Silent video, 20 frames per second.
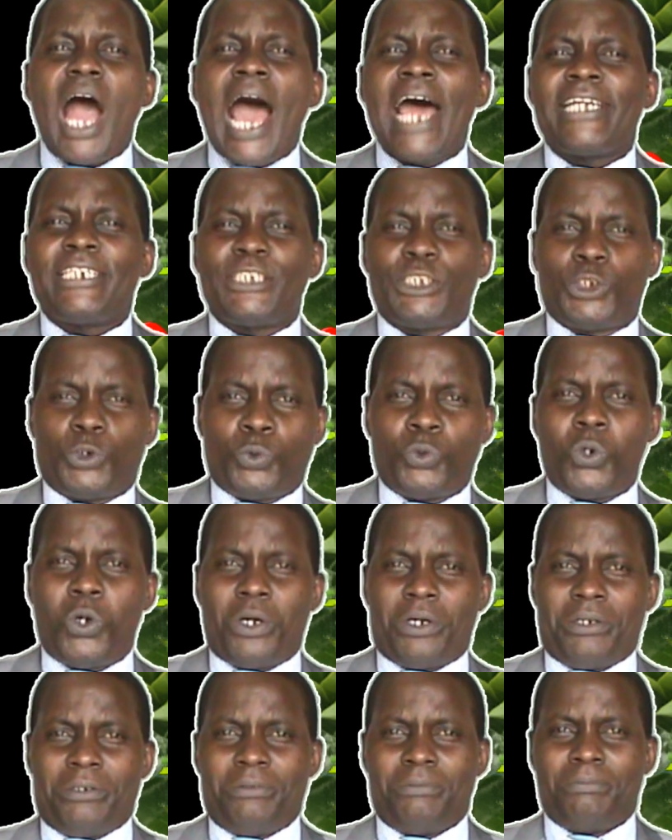and
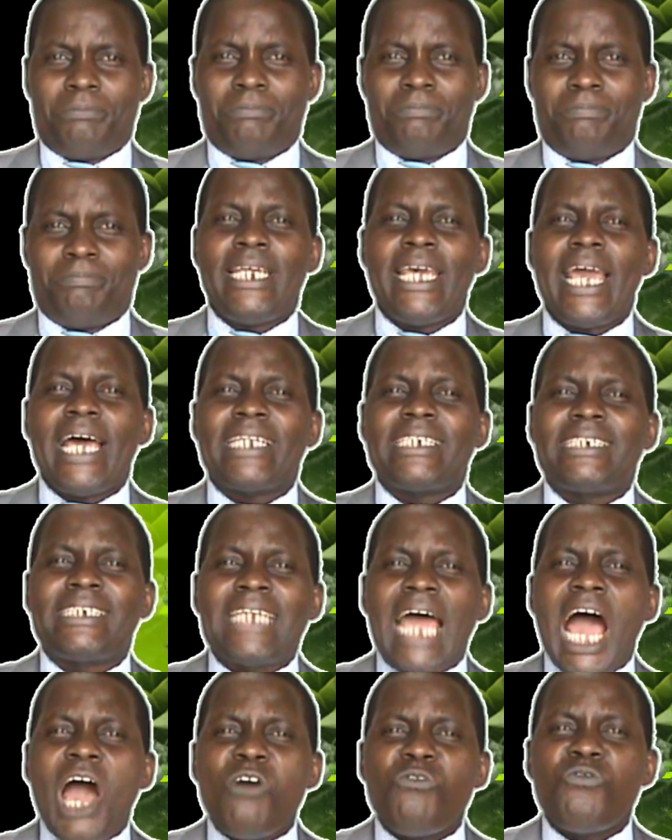strong. They are
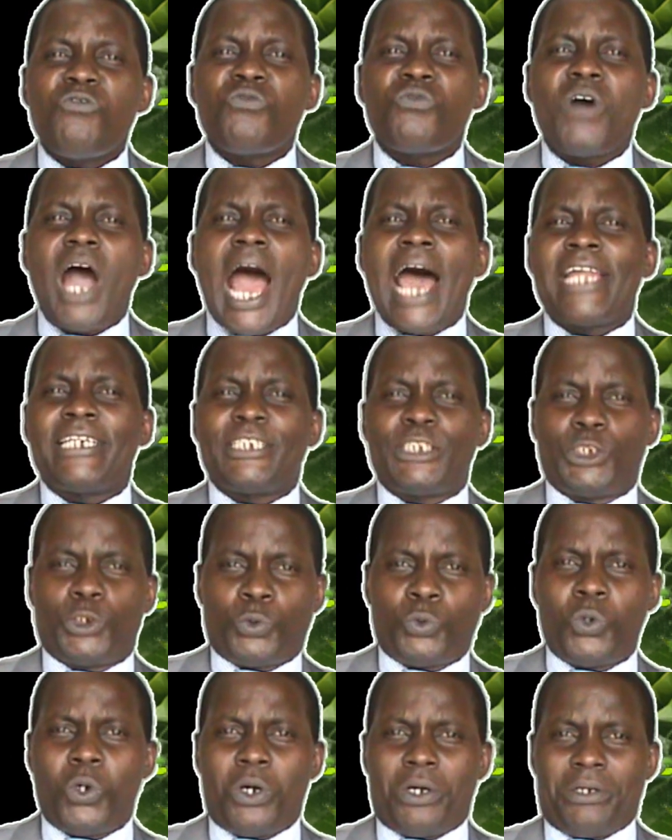tough and
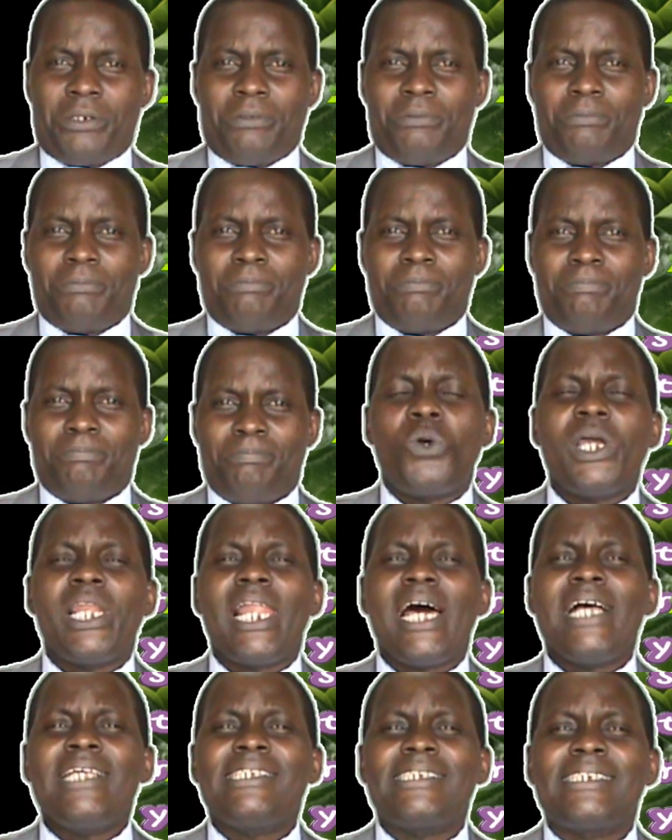strong.
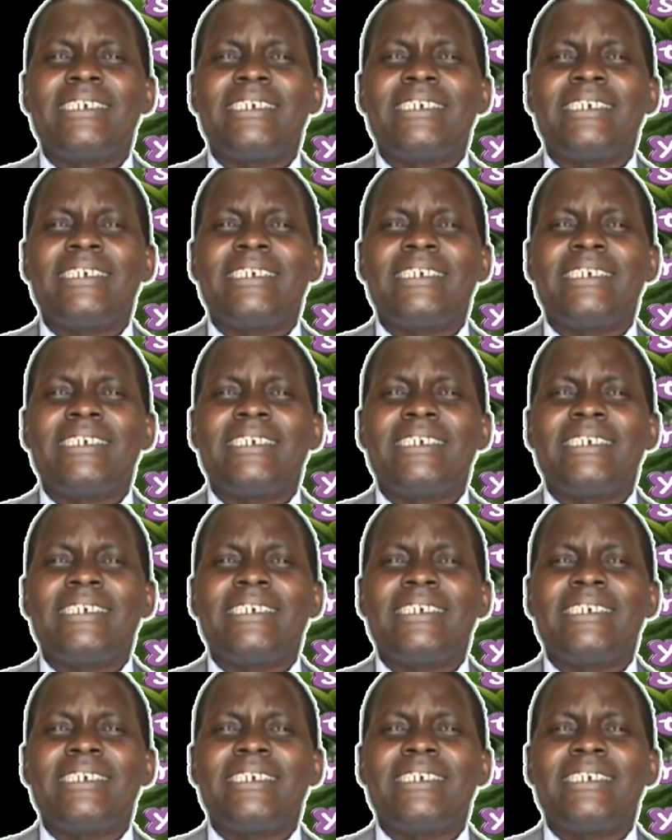Whereas